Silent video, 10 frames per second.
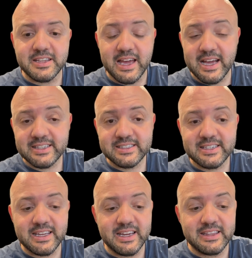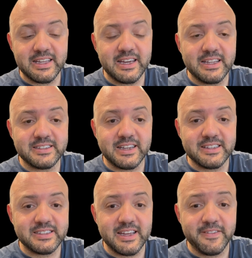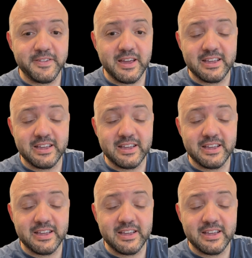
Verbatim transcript: to exit, and then it's going to say if